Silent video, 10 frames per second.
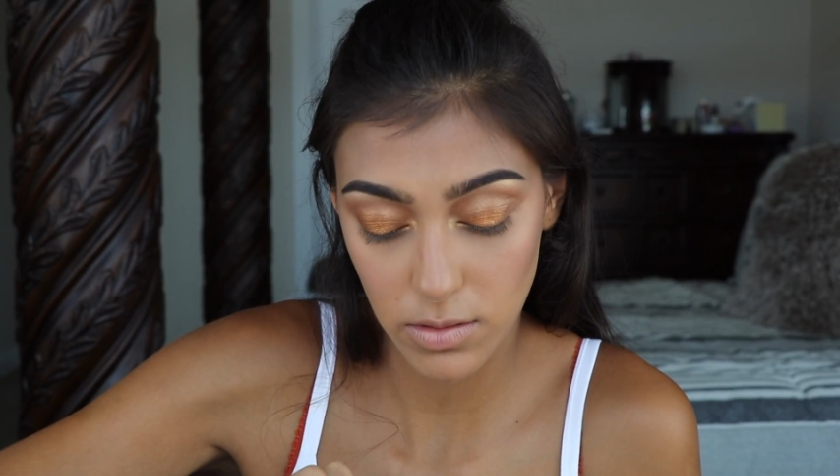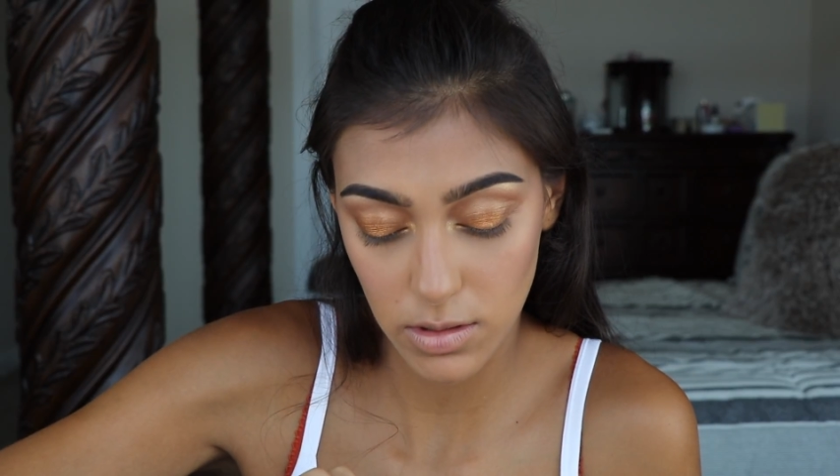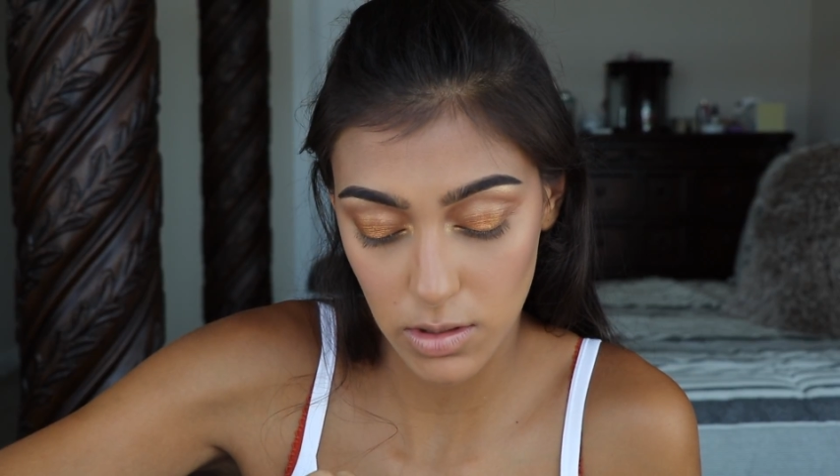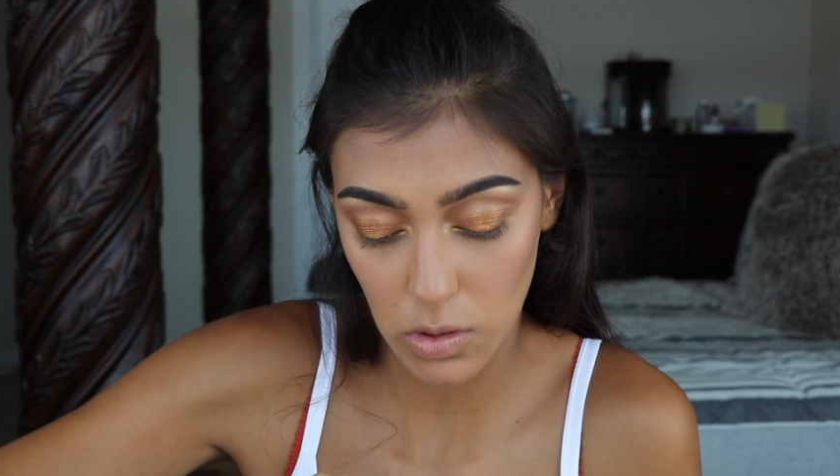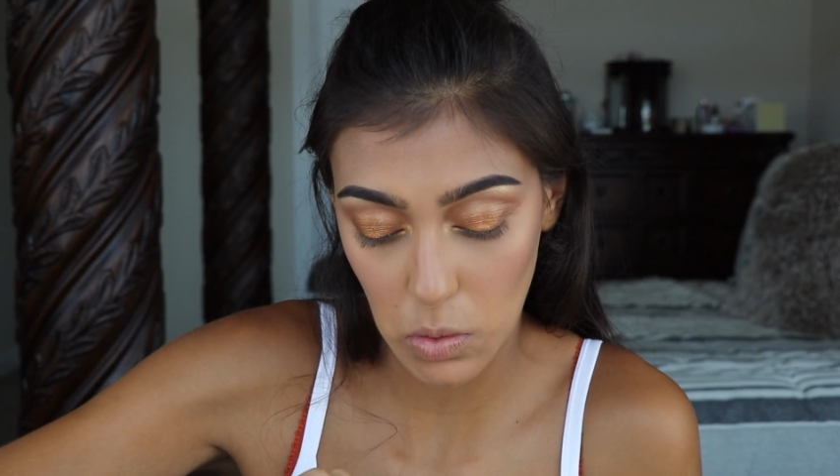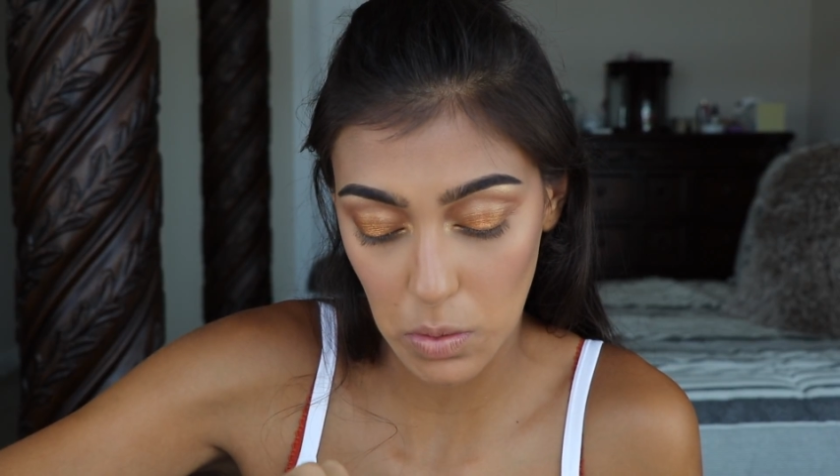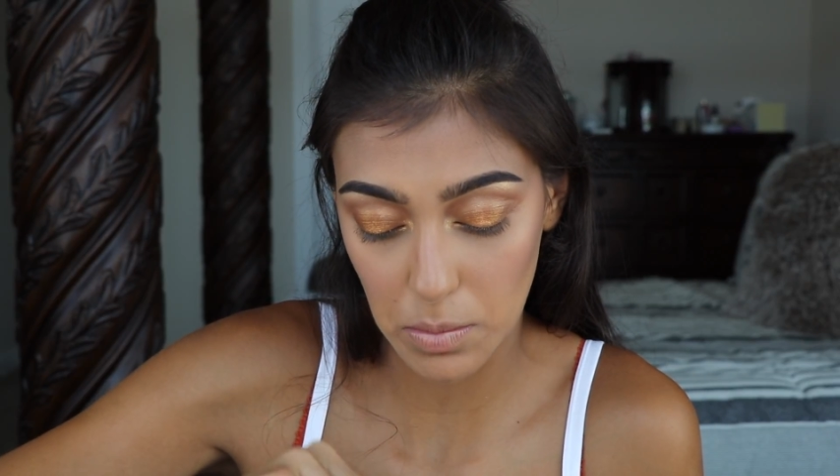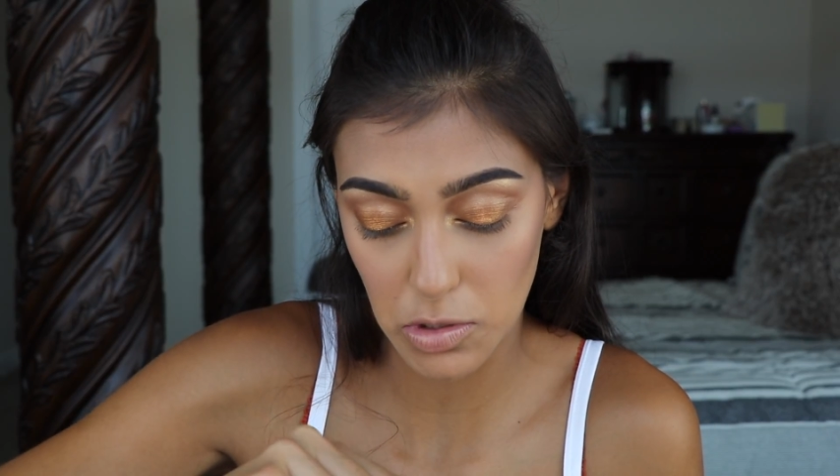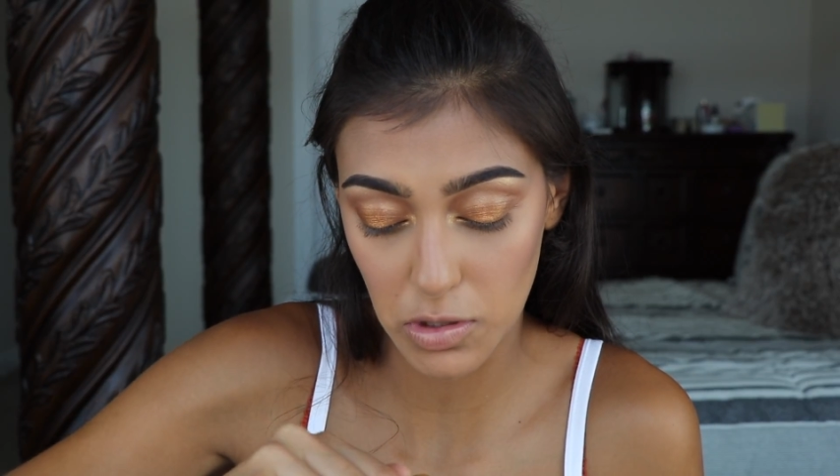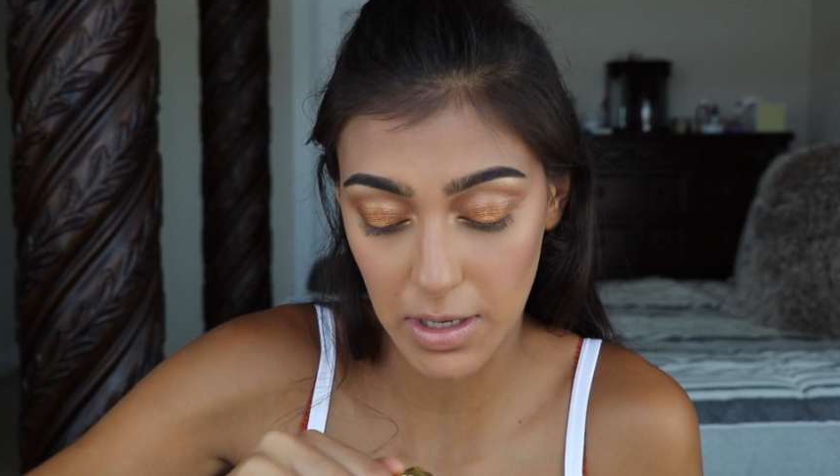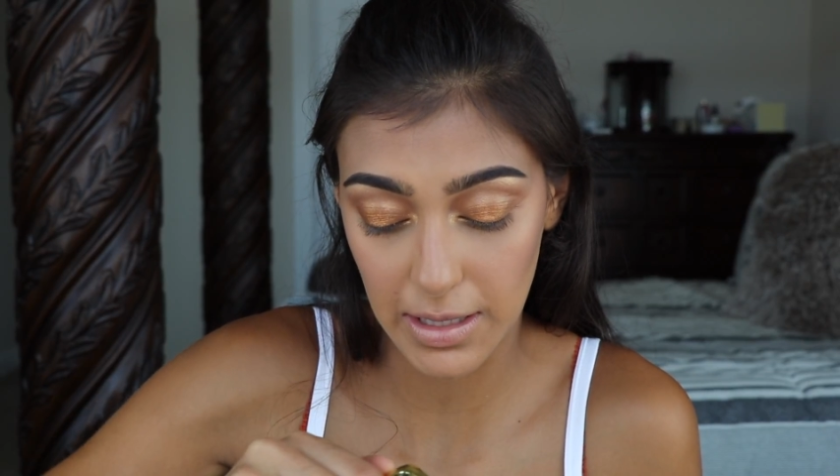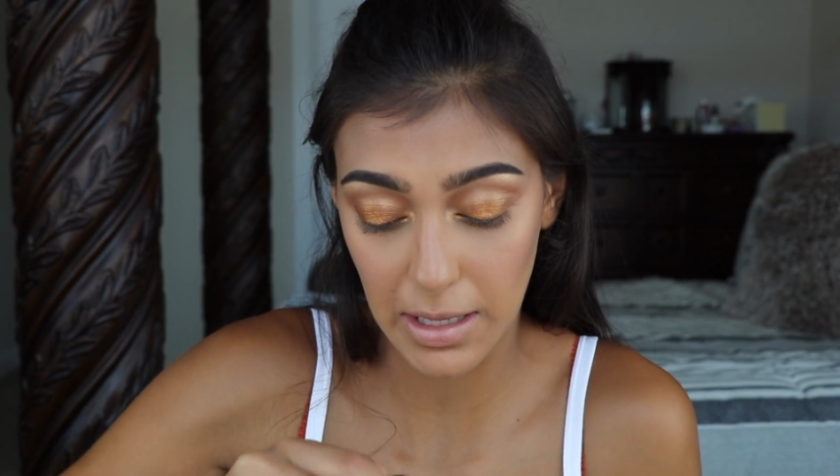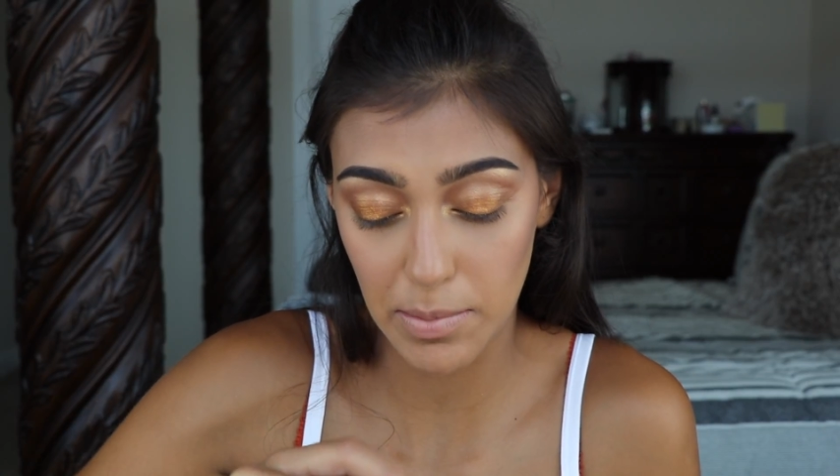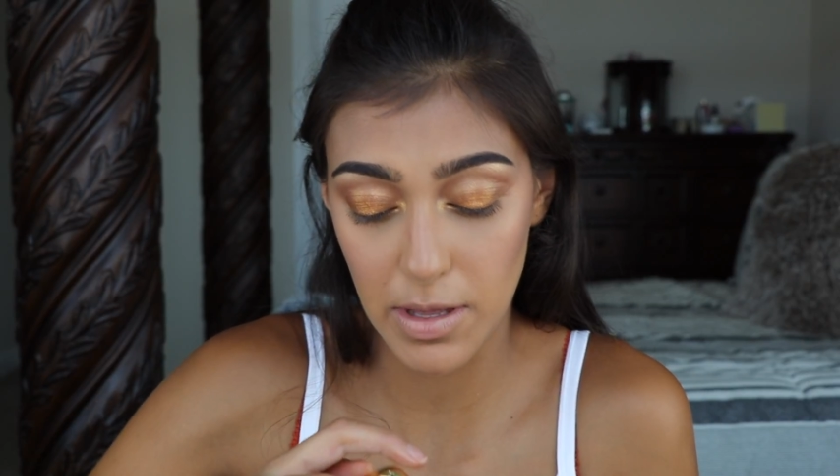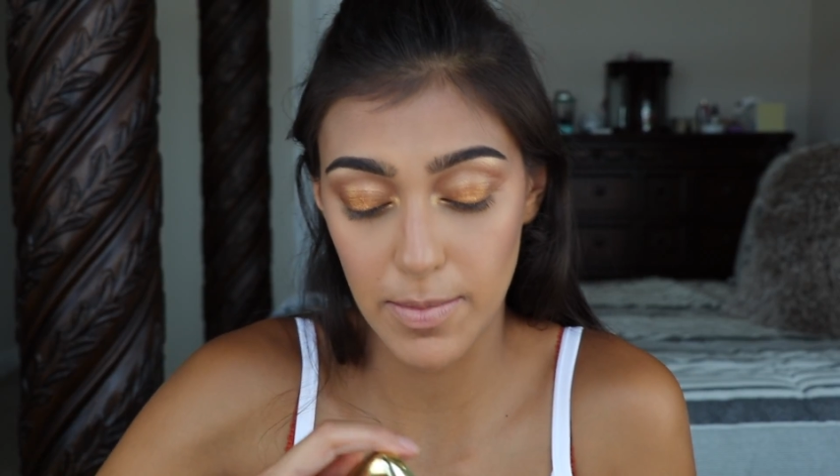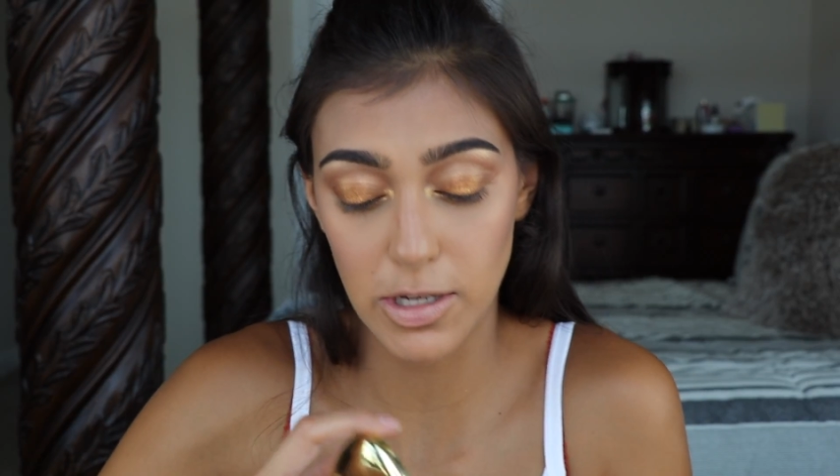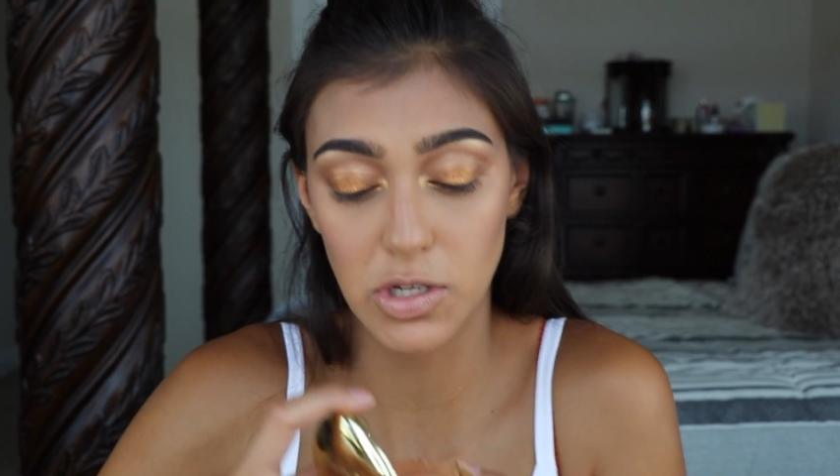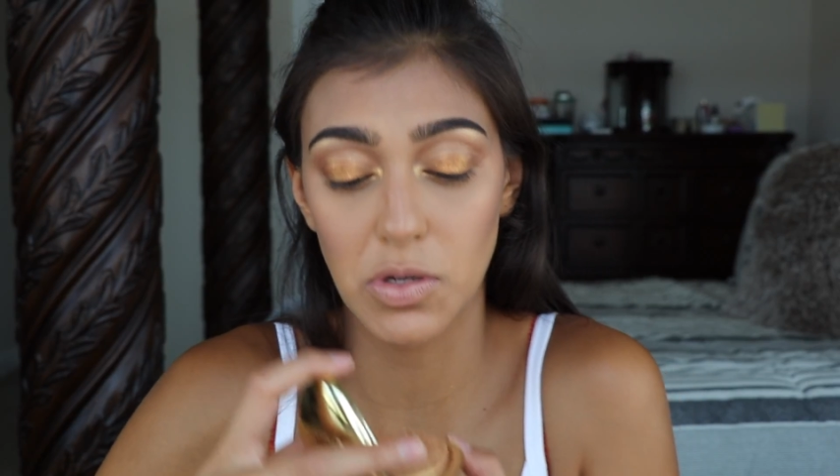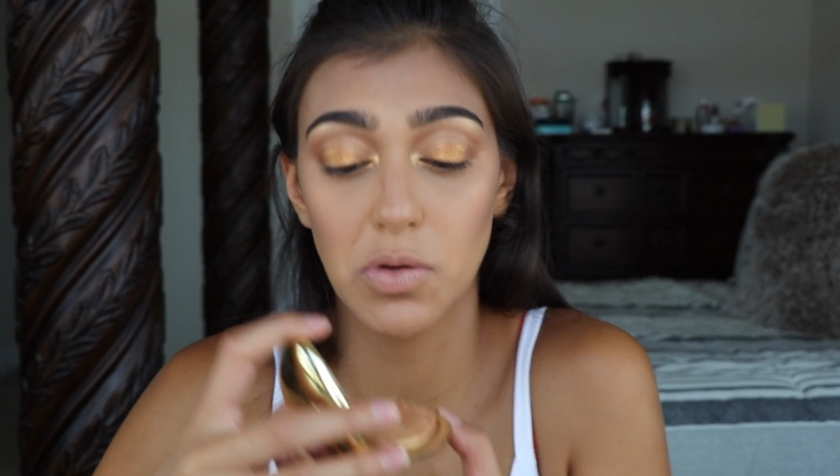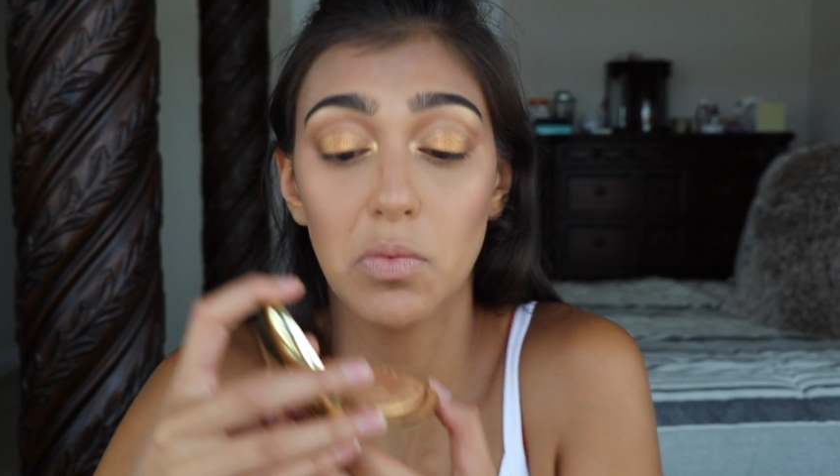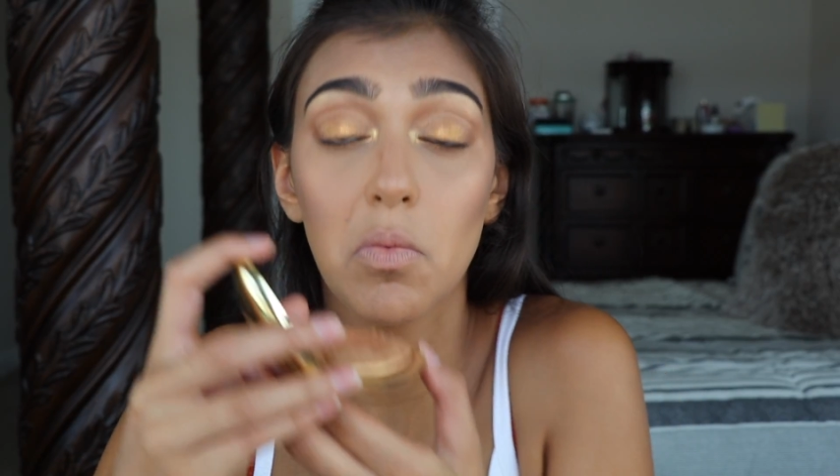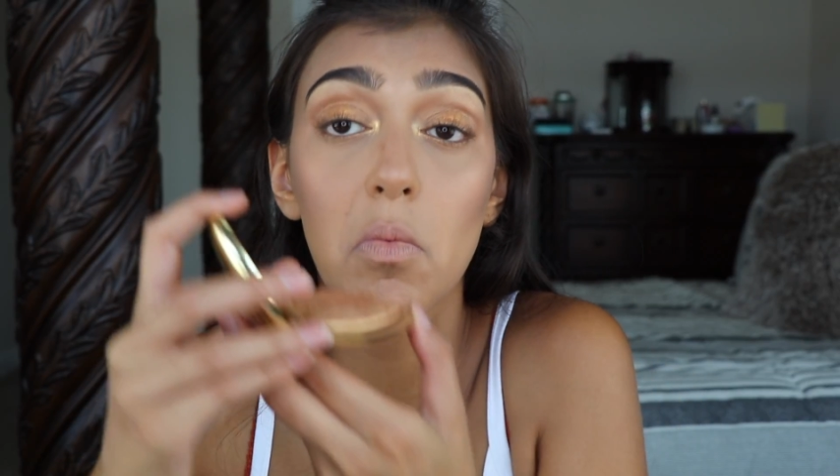so I'm going to try and like peep it to you.